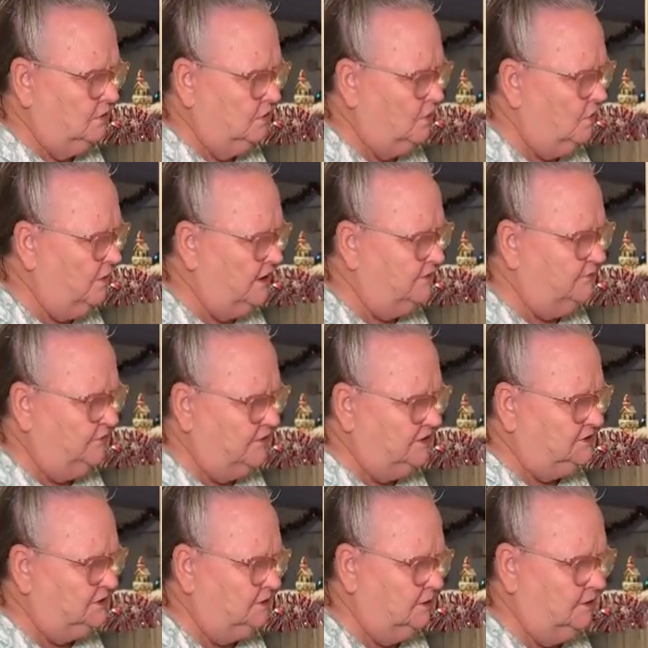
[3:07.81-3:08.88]
go ahead and
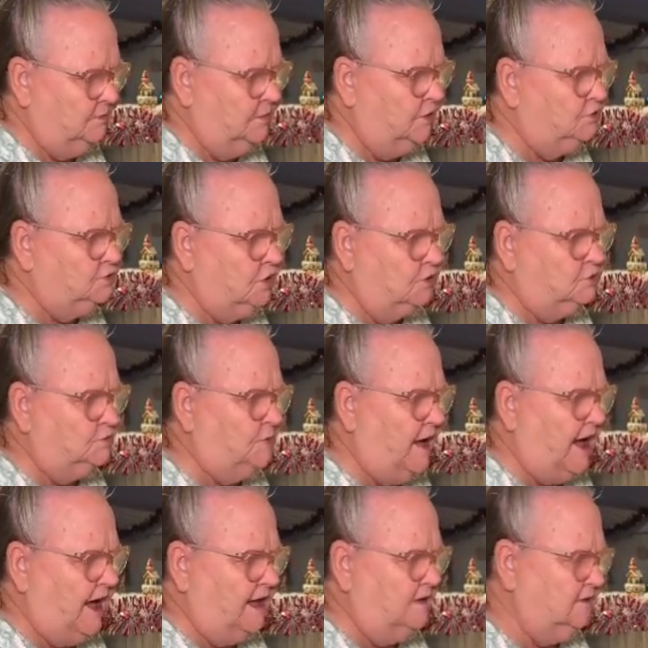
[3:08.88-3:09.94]
fix a butterscotch
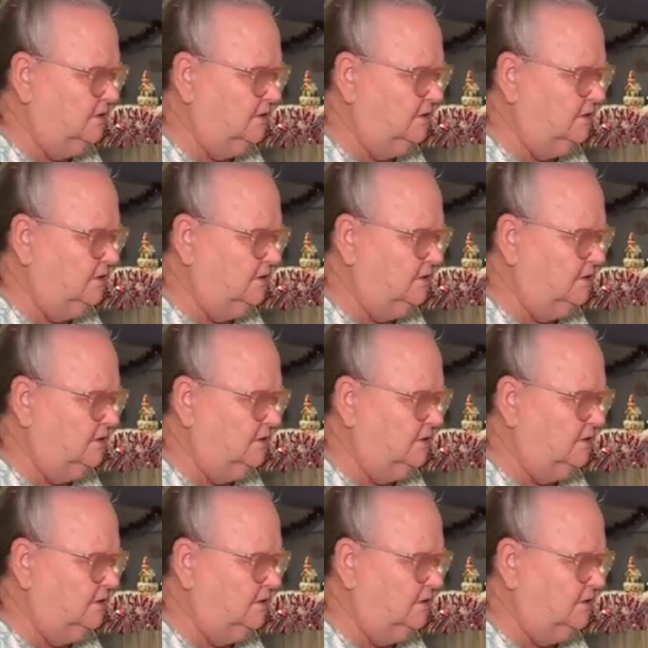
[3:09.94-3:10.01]
pie.